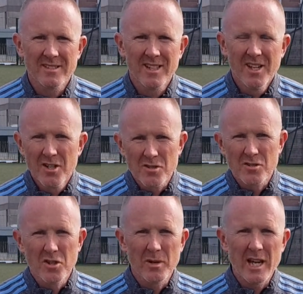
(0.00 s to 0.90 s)
So there's
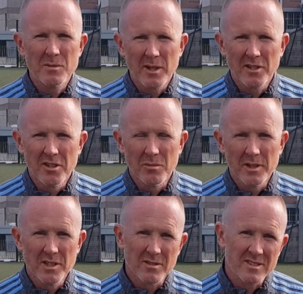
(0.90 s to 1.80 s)
two ways we can do it. We
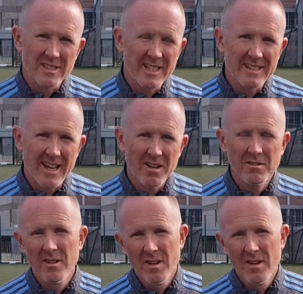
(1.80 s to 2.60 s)
can do it sitting down